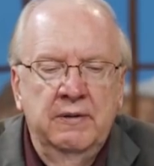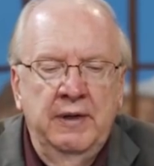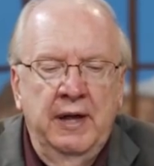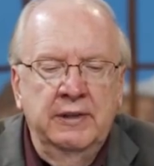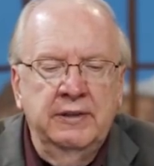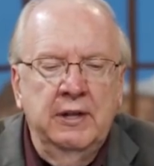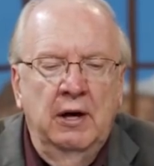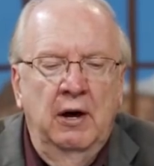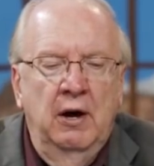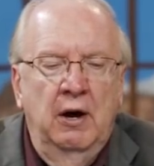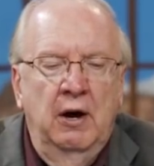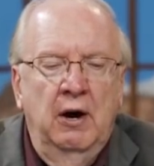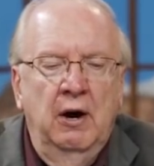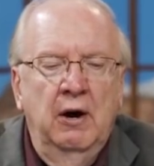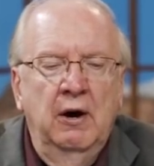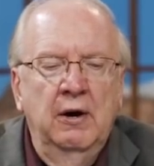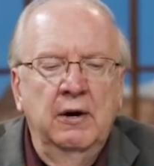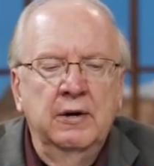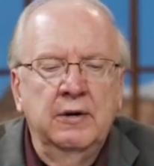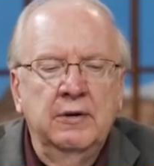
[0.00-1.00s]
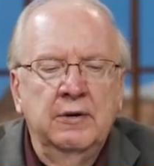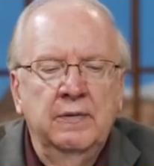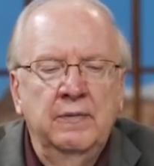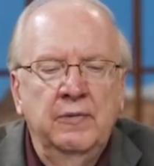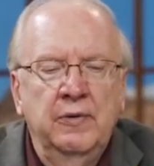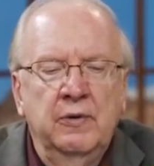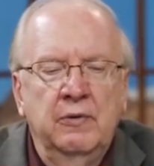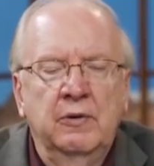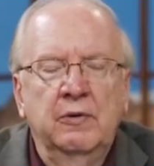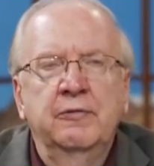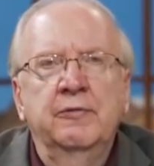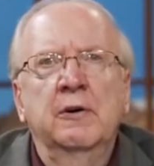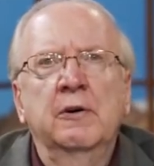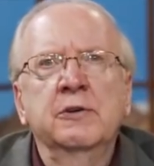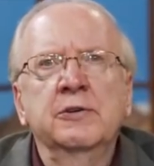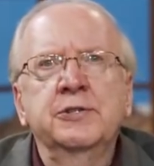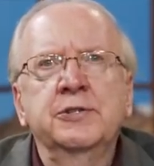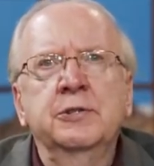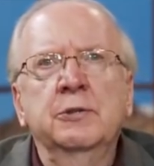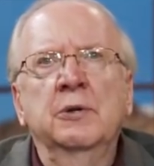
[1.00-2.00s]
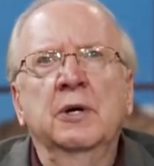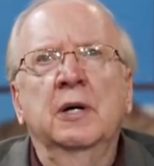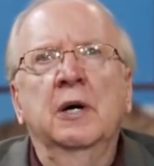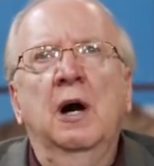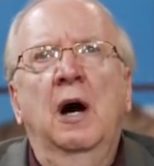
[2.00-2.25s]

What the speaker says: that the heart refers to